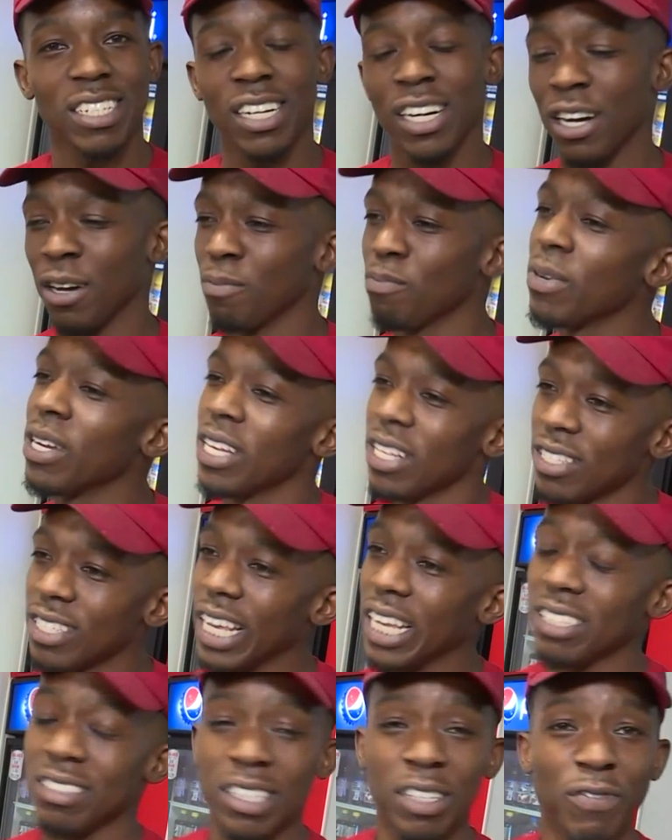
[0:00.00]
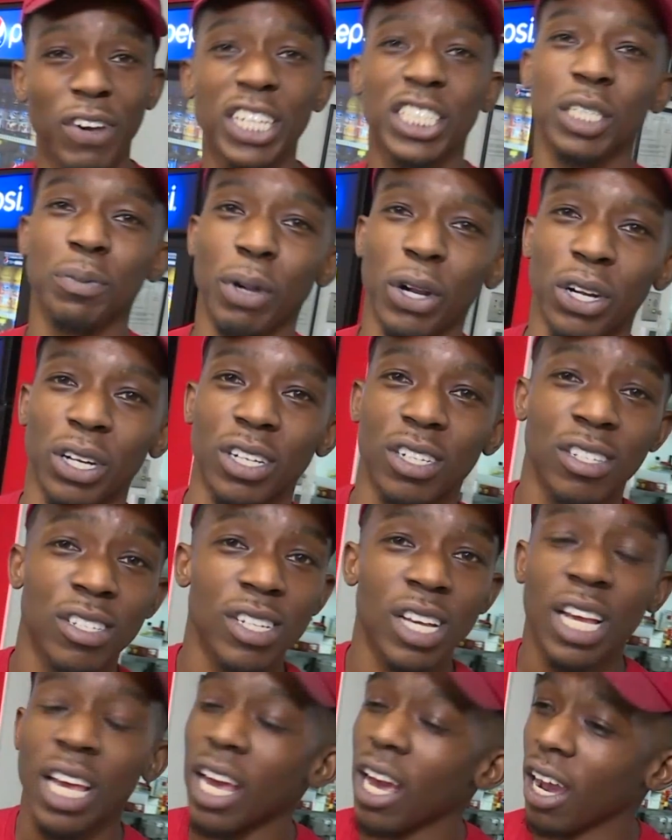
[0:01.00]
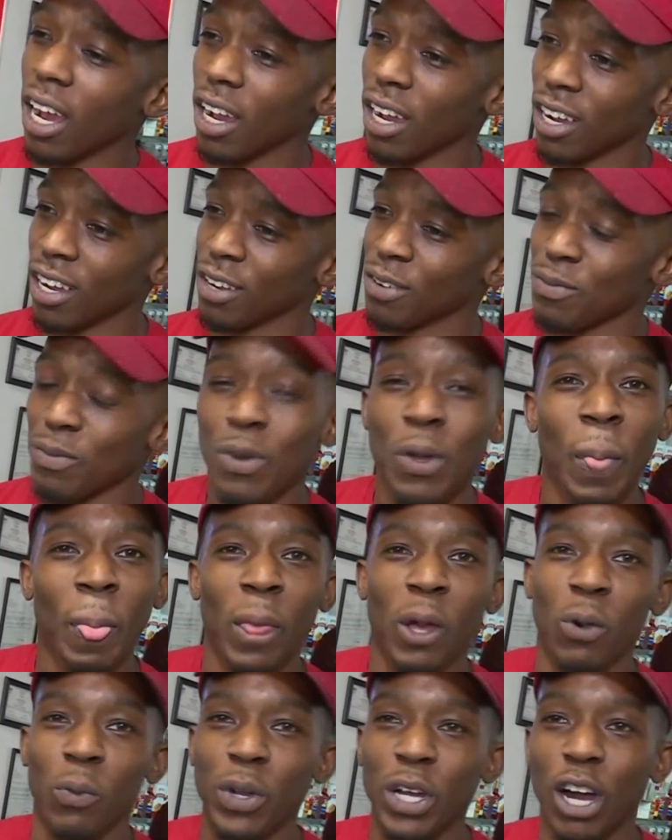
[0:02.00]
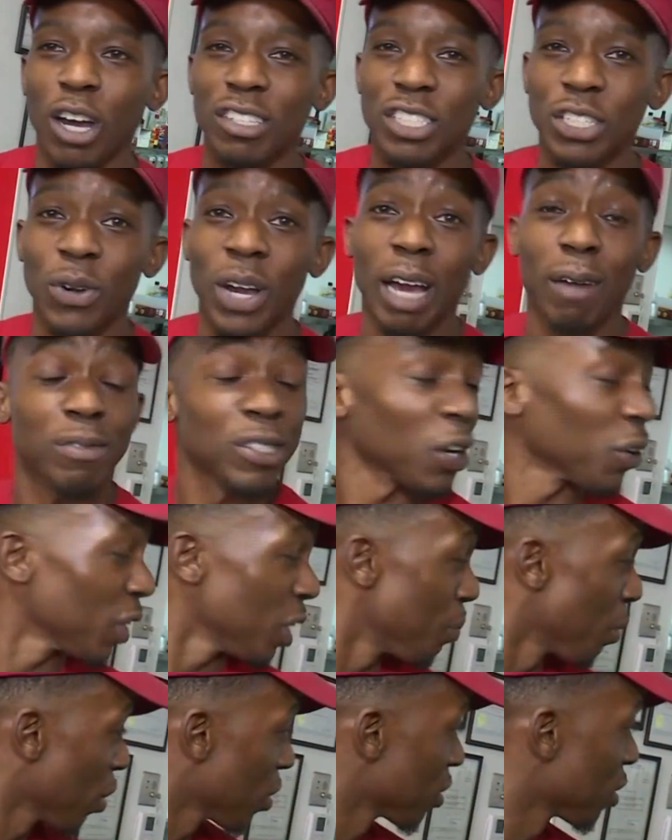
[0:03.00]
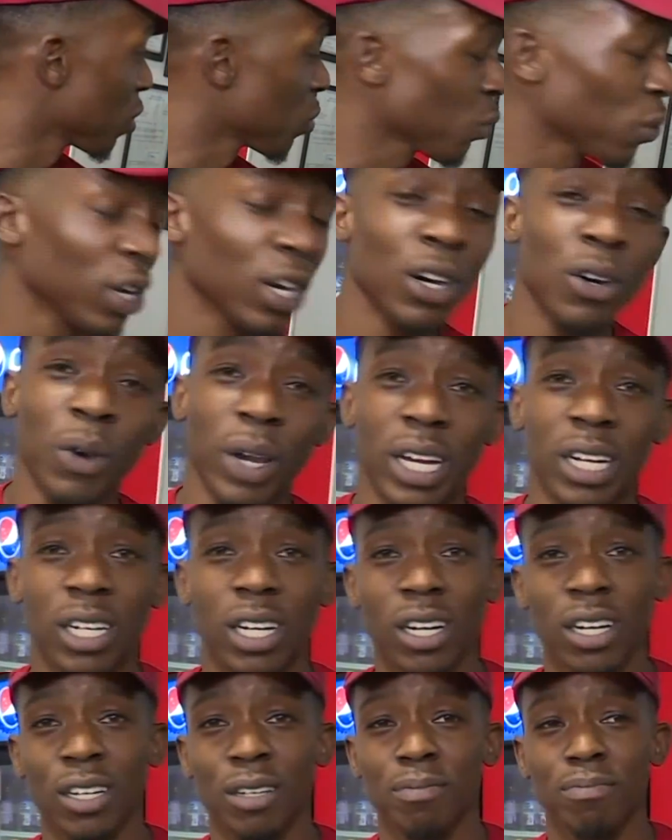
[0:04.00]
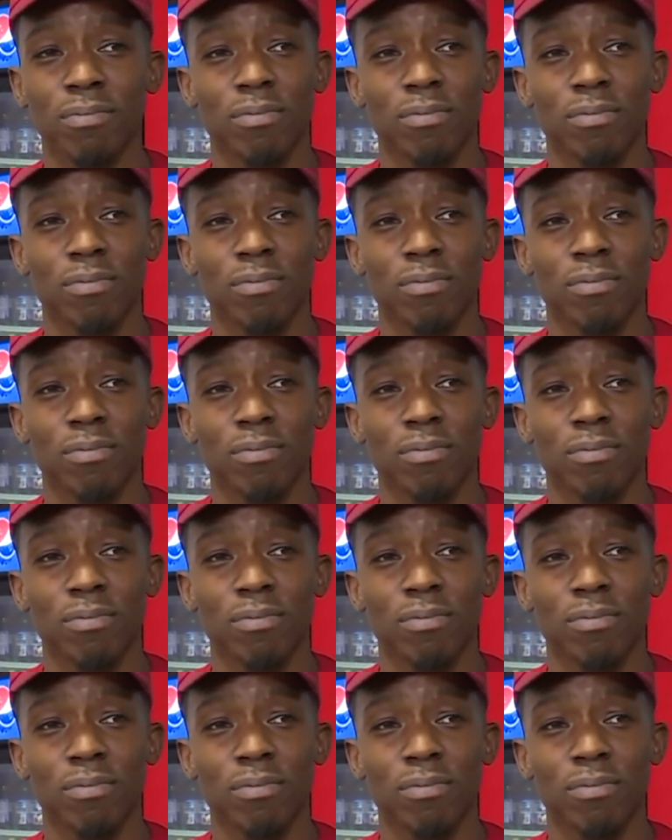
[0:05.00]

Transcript: uh, tasty veggie burgers. Love it. Uh, we also have turkey burgers as well, and uh,